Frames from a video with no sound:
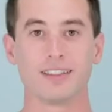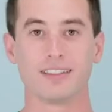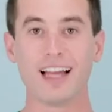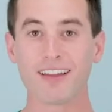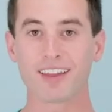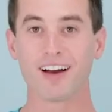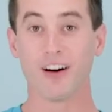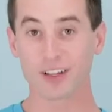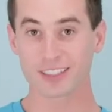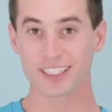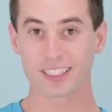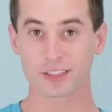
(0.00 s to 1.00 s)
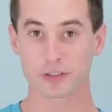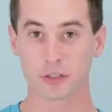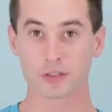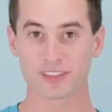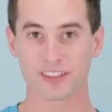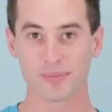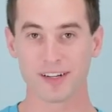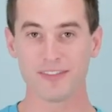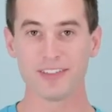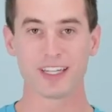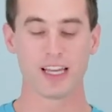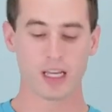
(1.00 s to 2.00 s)
Now that all 6 screws are
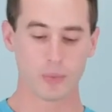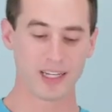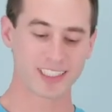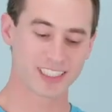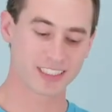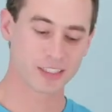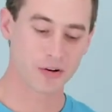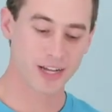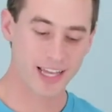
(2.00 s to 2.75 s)
removed, we can just go